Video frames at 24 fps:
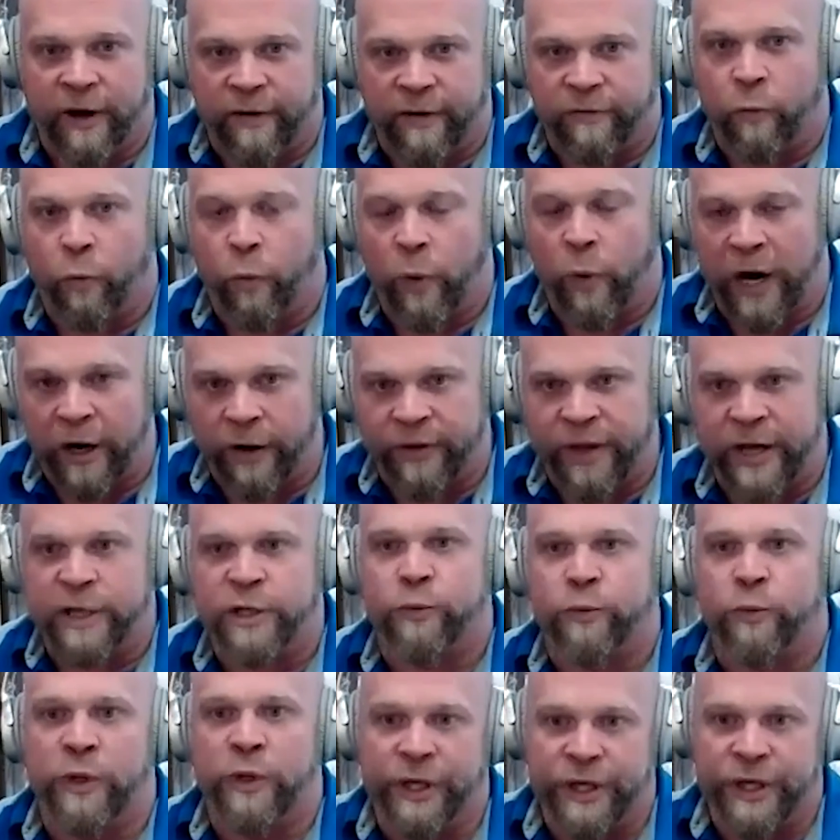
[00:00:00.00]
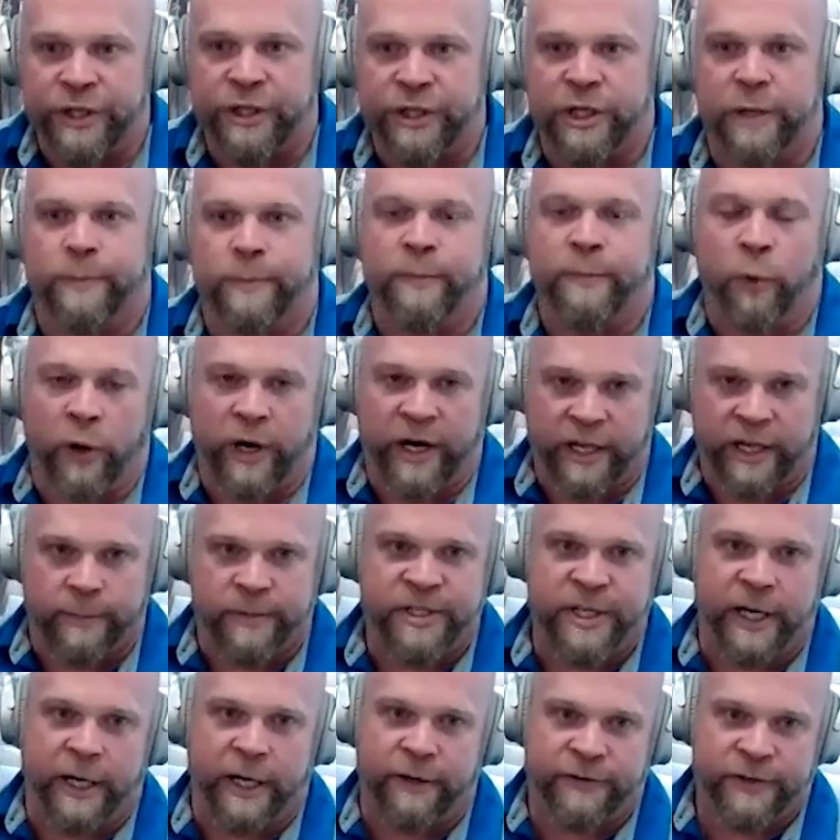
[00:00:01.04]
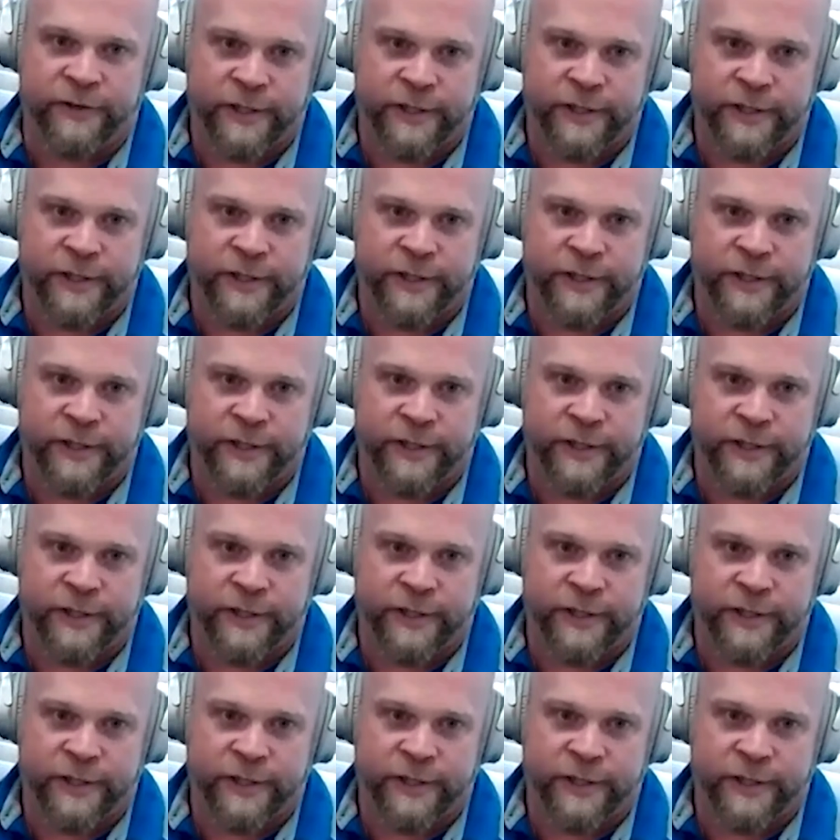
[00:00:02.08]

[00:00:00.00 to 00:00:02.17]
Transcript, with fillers: yes. where they really should be pointing themselves.